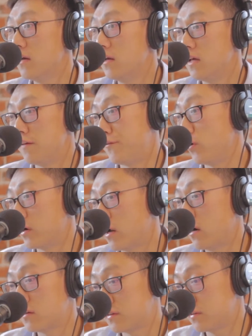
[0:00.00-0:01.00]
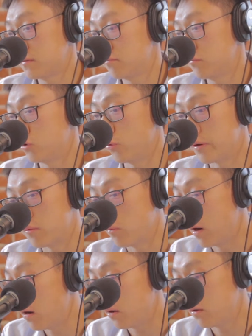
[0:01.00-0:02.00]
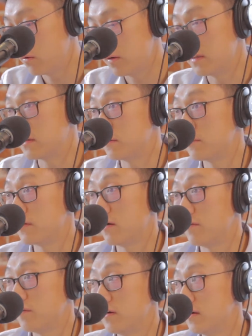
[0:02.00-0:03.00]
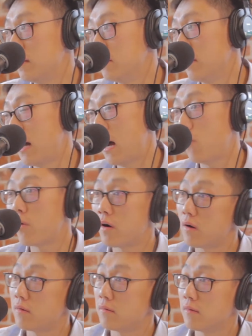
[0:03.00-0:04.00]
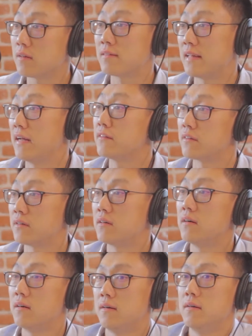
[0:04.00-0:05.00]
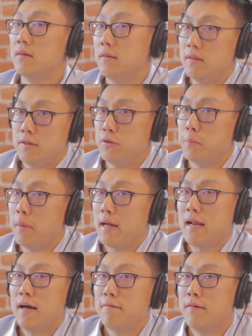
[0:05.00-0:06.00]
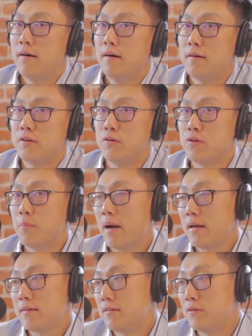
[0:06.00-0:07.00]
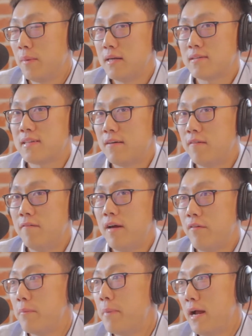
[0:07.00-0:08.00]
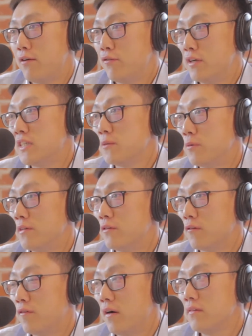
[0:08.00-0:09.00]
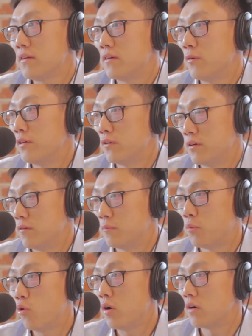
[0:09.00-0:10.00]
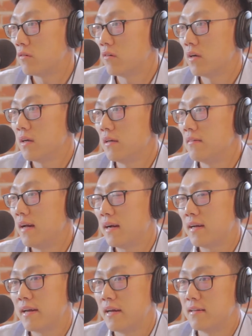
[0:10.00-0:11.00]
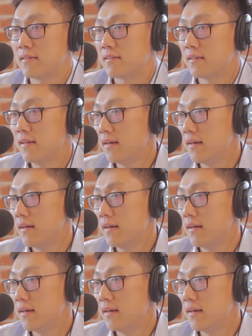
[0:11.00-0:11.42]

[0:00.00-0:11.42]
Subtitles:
If you are not doing well in terms of our standard, you might have you might just have a very bad relationship with your founder, with your board, right? And in that case,